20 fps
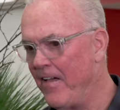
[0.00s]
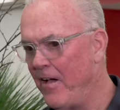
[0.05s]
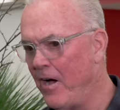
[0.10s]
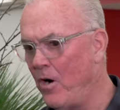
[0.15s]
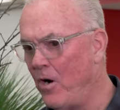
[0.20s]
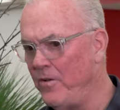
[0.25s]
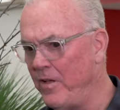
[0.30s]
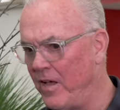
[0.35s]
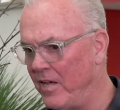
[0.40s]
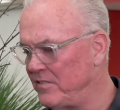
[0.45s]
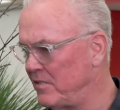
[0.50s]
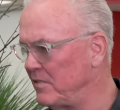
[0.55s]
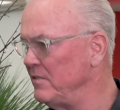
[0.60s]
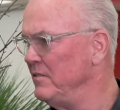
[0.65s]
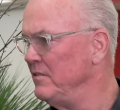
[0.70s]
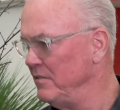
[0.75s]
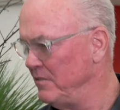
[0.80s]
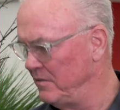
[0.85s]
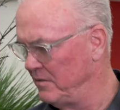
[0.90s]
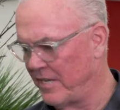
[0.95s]
Oh yes,
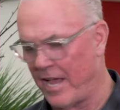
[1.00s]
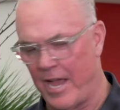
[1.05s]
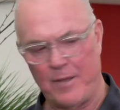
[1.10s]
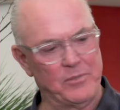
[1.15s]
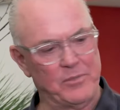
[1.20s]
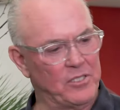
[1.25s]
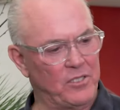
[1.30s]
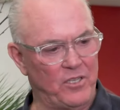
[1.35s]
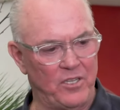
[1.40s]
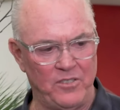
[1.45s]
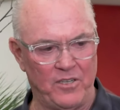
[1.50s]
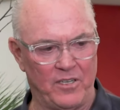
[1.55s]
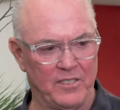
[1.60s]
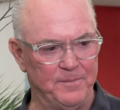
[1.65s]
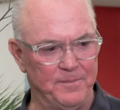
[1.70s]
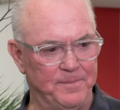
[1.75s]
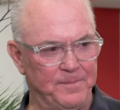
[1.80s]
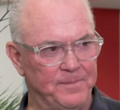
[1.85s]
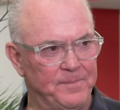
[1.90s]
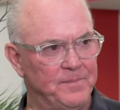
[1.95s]
okay. absolutely.
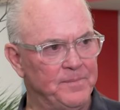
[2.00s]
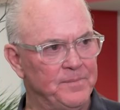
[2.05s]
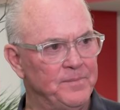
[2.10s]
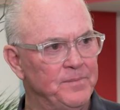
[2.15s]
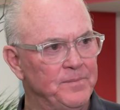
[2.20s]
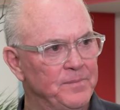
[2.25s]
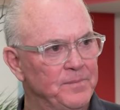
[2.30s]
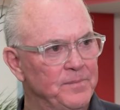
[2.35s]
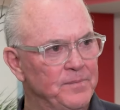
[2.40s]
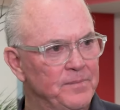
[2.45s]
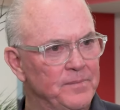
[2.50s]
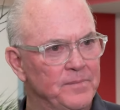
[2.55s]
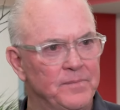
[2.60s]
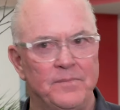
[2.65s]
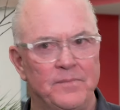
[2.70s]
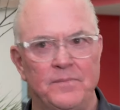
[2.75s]
Okay. What's your